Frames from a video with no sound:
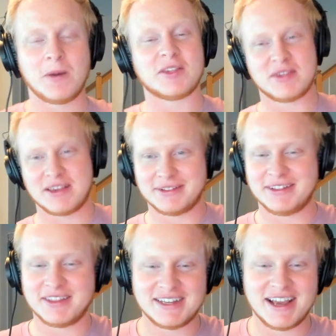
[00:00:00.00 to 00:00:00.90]
Well,
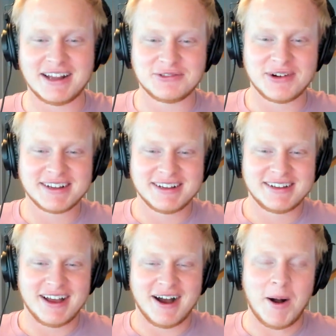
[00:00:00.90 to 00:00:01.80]
specifically the tea I drink.
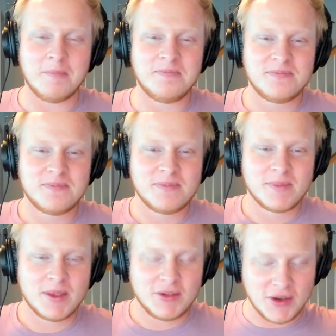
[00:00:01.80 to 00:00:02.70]

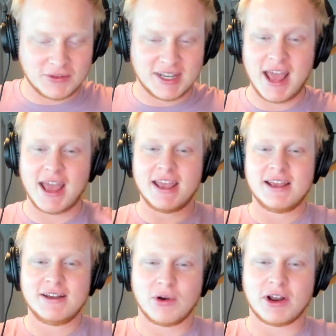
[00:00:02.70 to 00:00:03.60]
So today
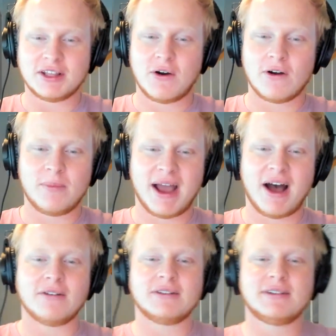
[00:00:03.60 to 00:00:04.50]
we're going to talk
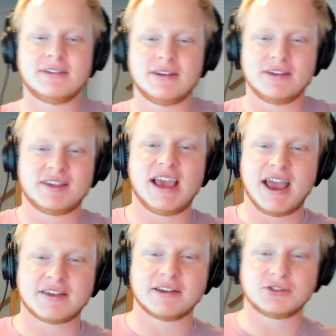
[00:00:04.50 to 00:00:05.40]
about
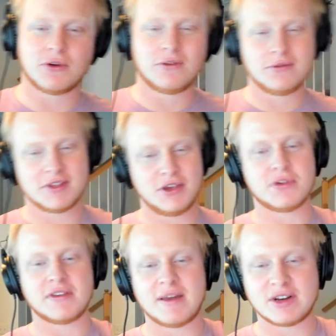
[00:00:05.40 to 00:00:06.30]
CIS controls,
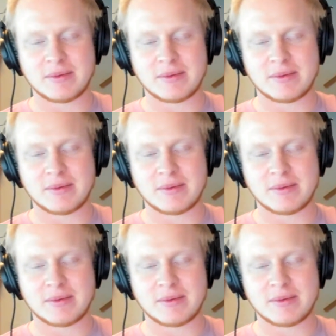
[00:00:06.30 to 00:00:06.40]
using them